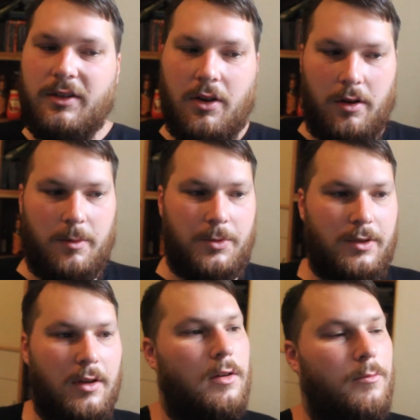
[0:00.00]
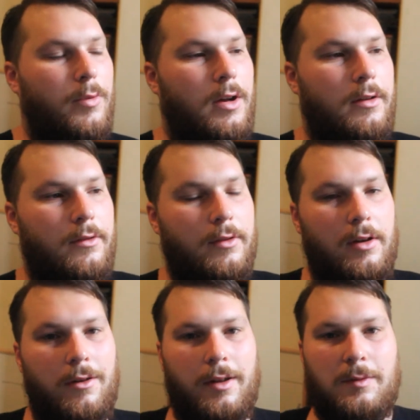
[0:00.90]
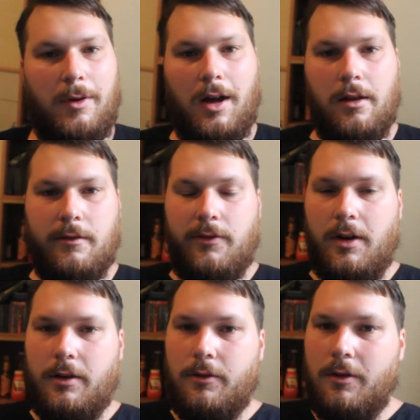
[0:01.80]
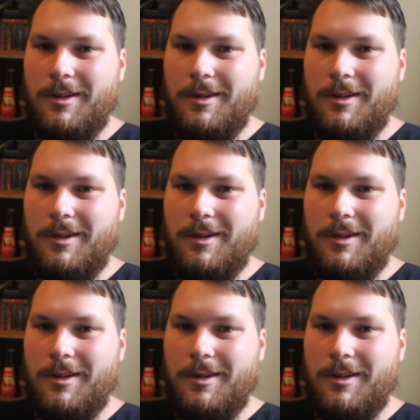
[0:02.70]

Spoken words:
times, but you know, that's part of the fun.